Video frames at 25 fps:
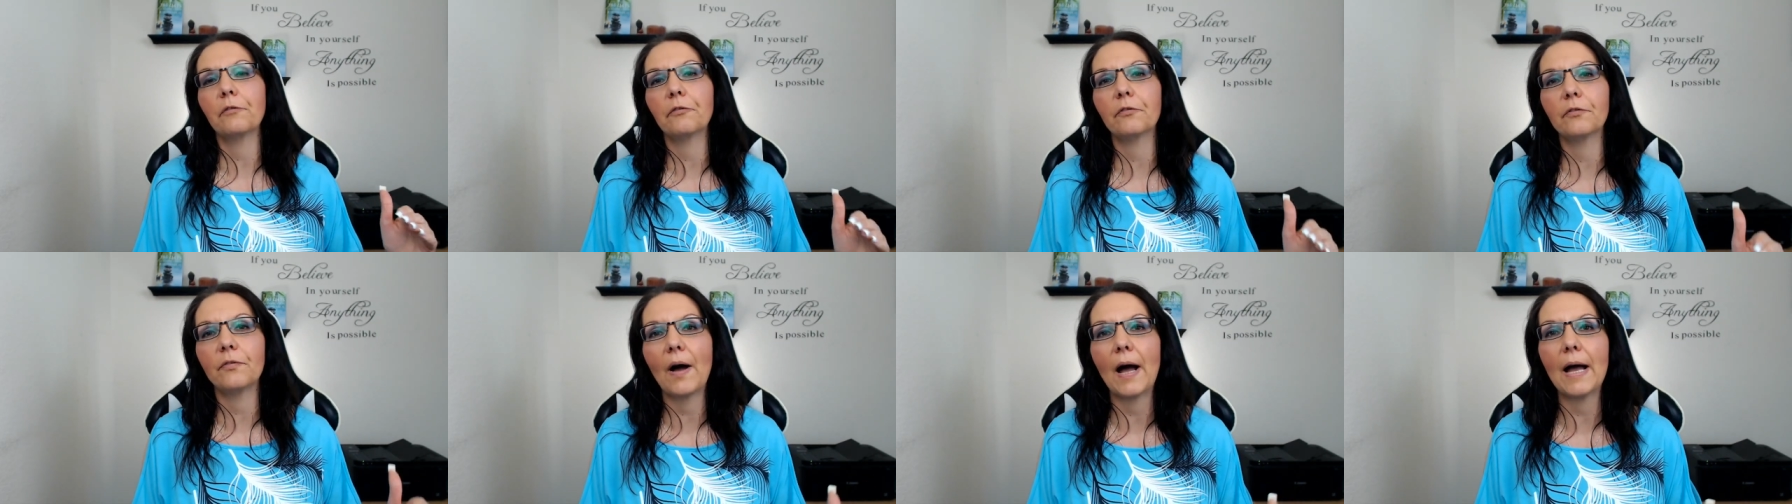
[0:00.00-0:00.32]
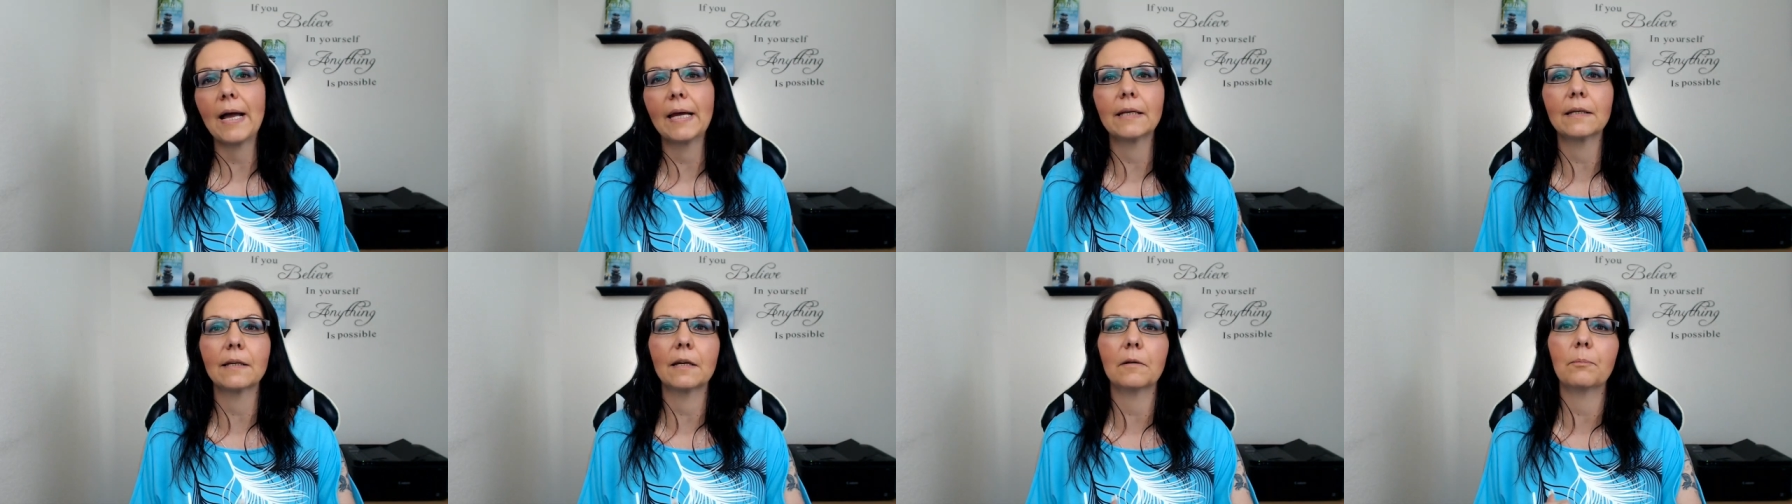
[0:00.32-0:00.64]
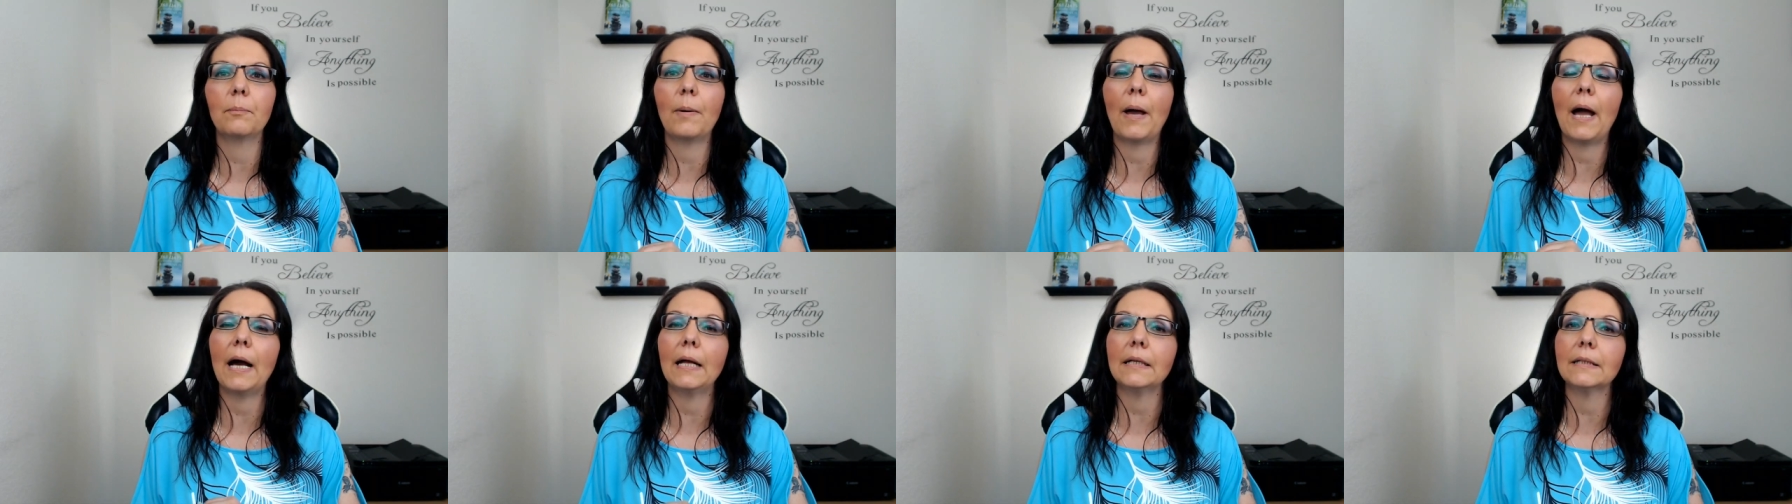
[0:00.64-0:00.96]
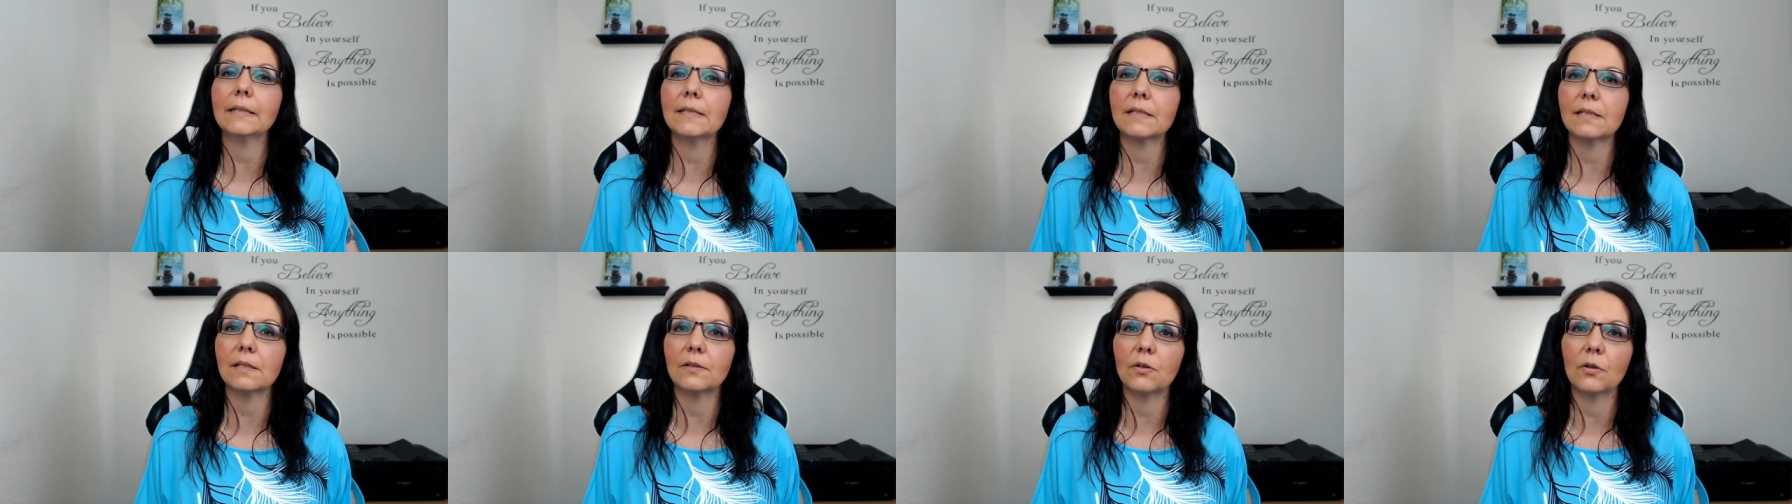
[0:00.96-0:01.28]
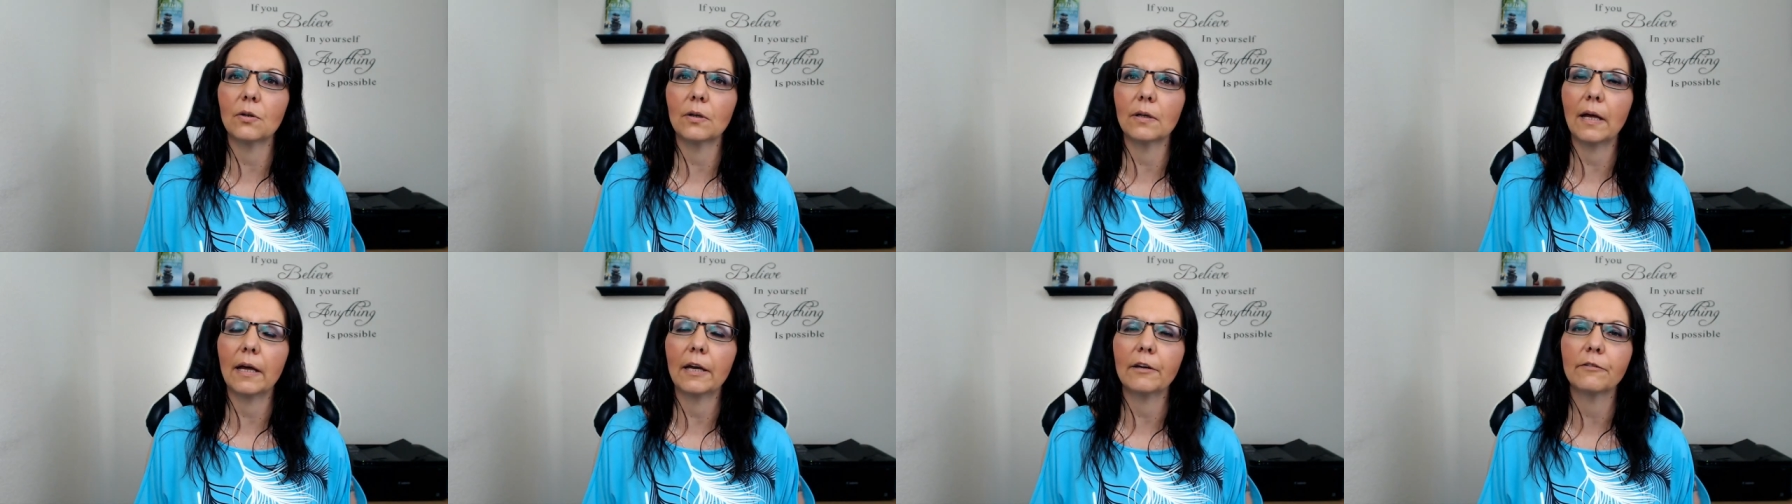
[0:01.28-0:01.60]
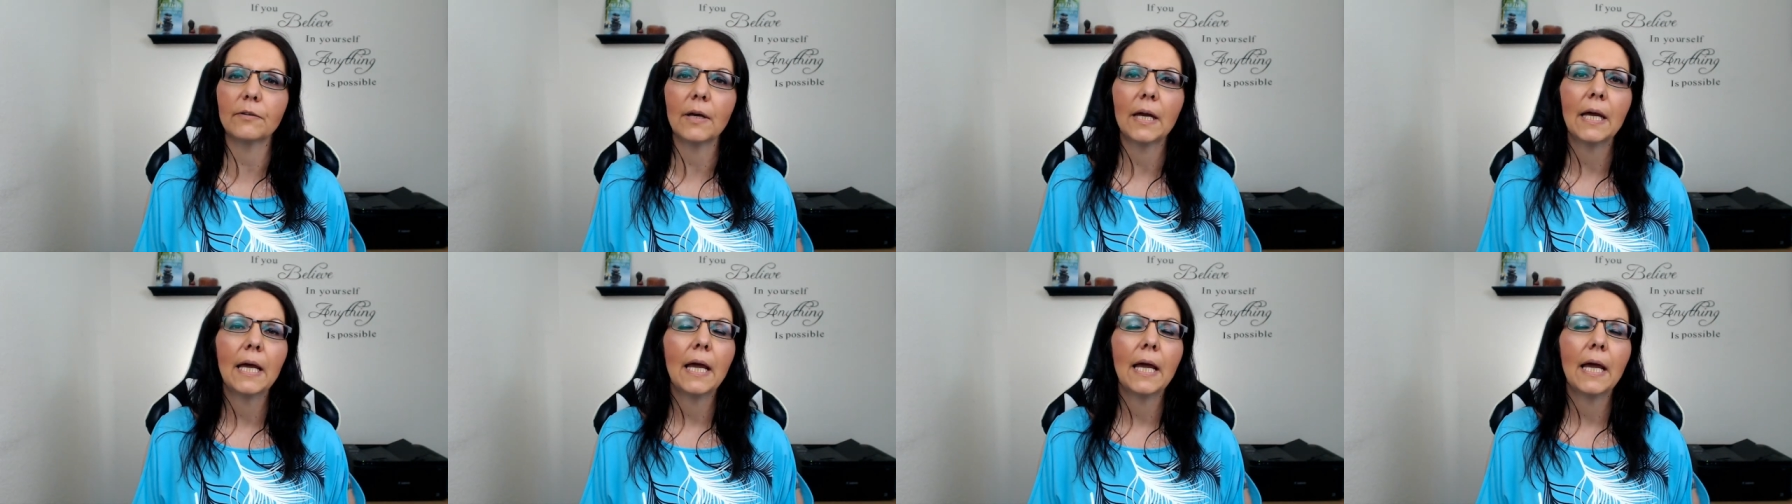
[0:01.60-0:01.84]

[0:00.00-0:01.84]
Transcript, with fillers: find that balance in your life.